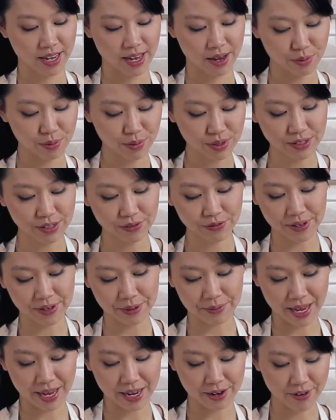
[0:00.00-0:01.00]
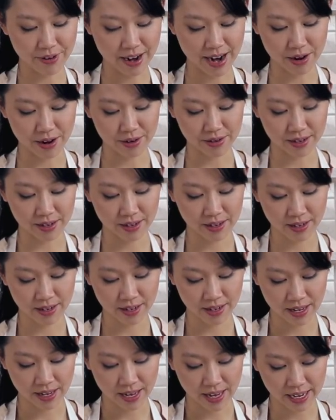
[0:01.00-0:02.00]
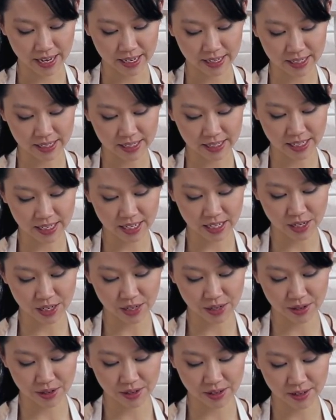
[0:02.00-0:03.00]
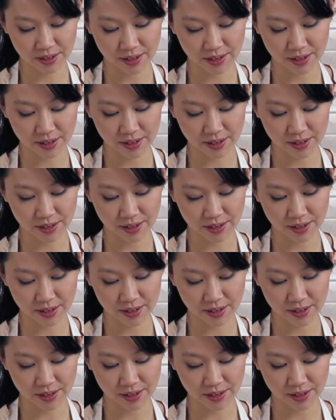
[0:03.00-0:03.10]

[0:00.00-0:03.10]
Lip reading: and we want to flip that around and continue